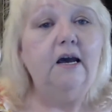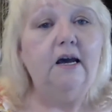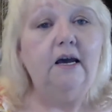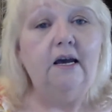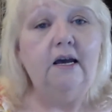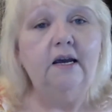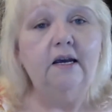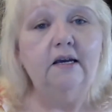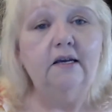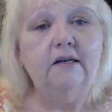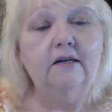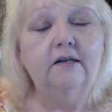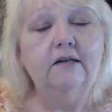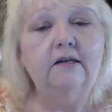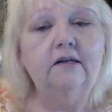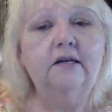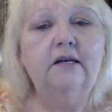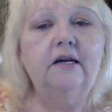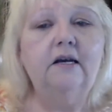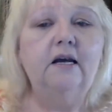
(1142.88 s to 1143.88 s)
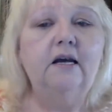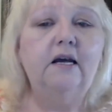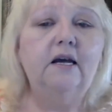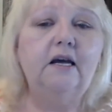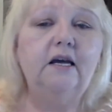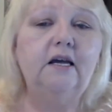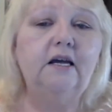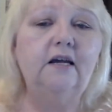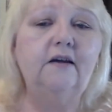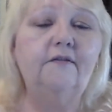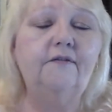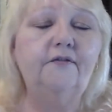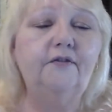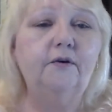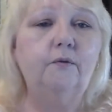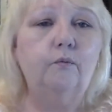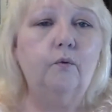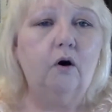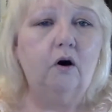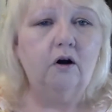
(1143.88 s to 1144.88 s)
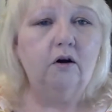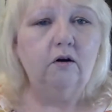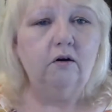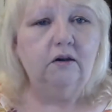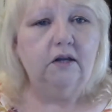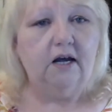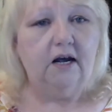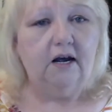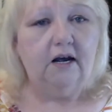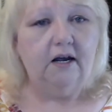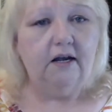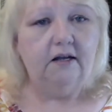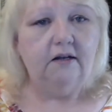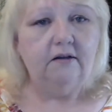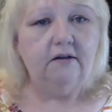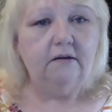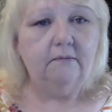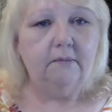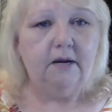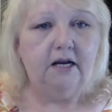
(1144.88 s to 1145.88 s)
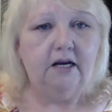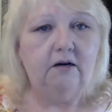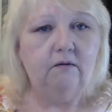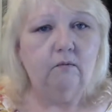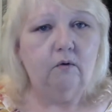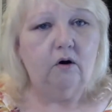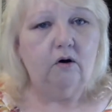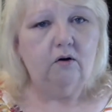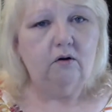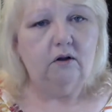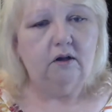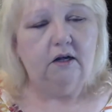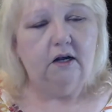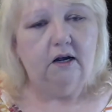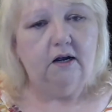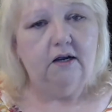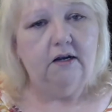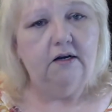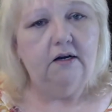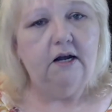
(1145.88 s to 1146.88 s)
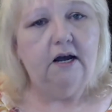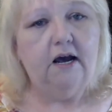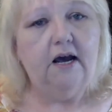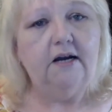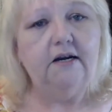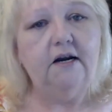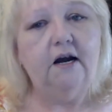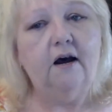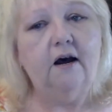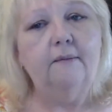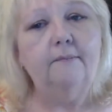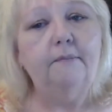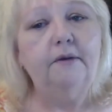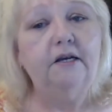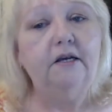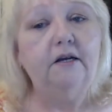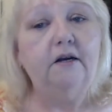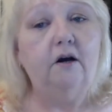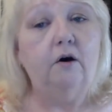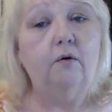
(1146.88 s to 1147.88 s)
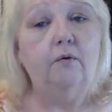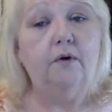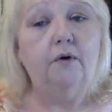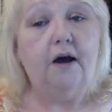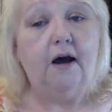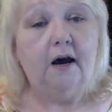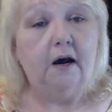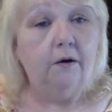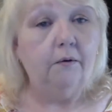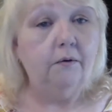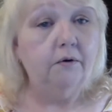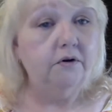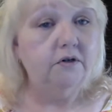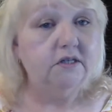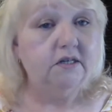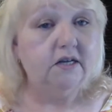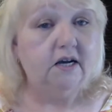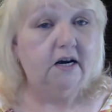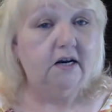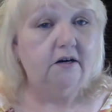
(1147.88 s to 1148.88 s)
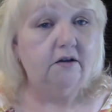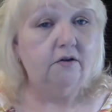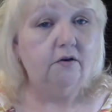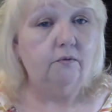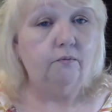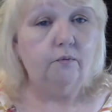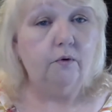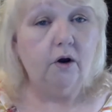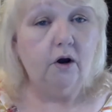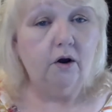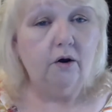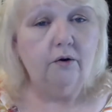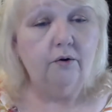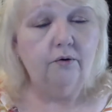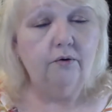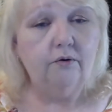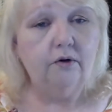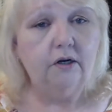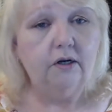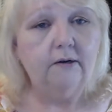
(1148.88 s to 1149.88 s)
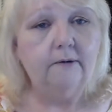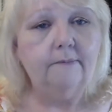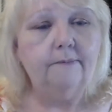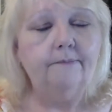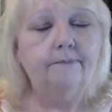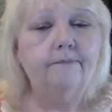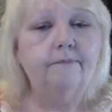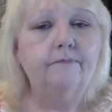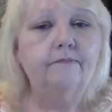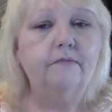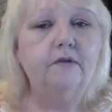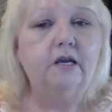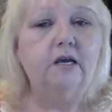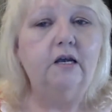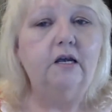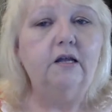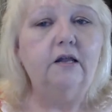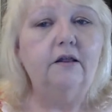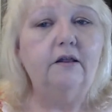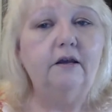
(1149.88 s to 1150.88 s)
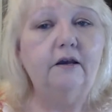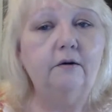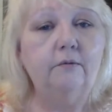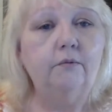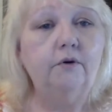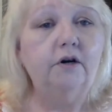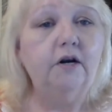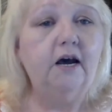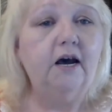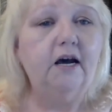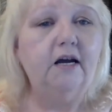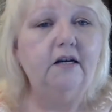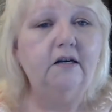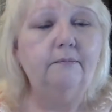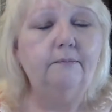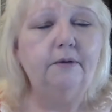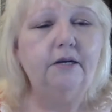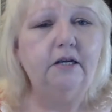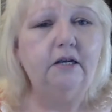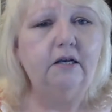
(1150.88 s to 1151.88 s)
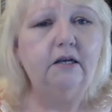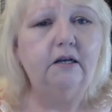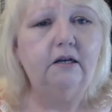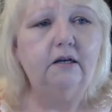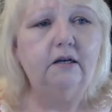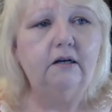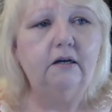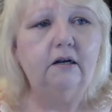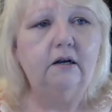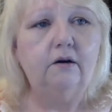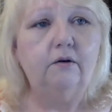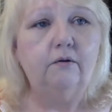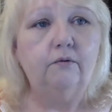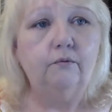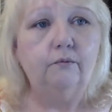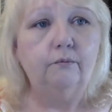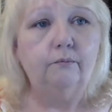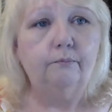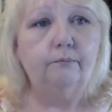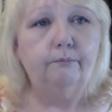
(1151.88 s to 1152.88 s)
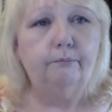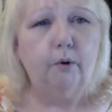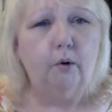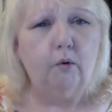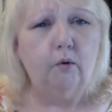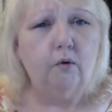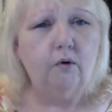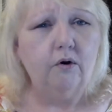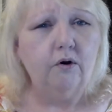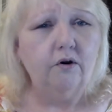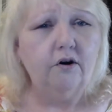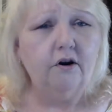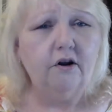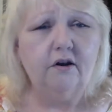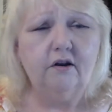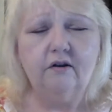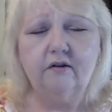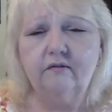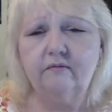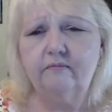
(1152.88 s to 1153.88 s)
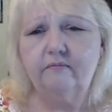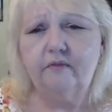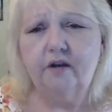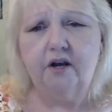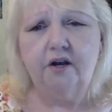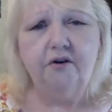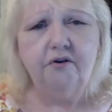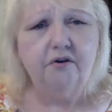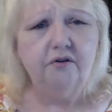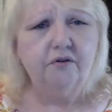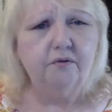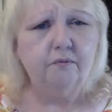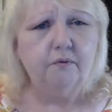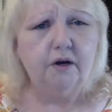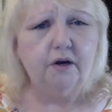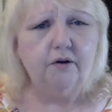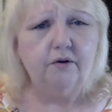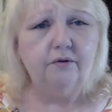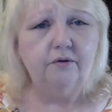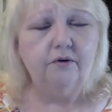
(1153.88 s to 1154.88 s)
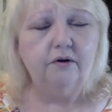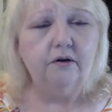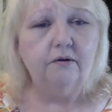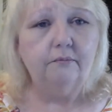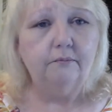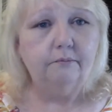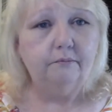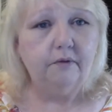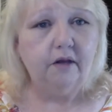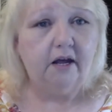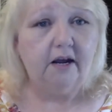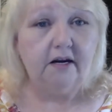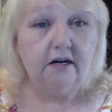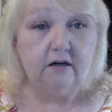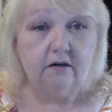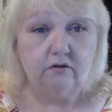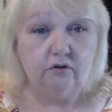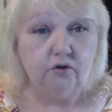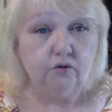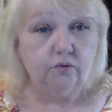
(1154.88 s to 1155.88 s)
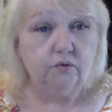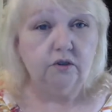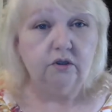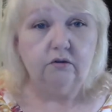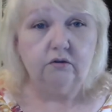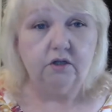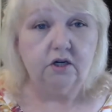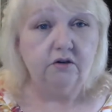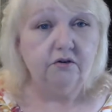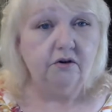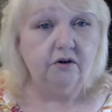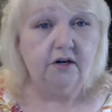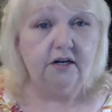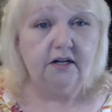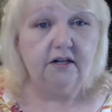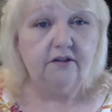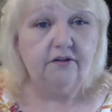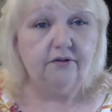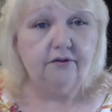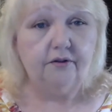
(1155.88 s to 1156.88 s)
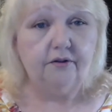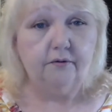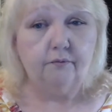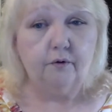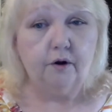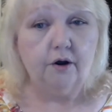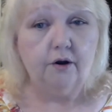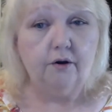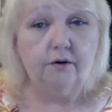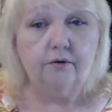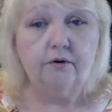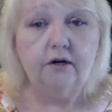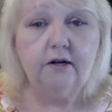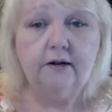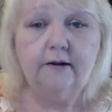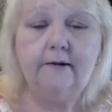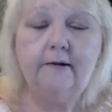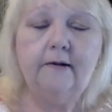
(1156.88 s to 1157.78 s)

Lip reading: And if the water line, the main water line, had not been on our side of the road, it would have had to been bored under the road, like drilled underneath the road.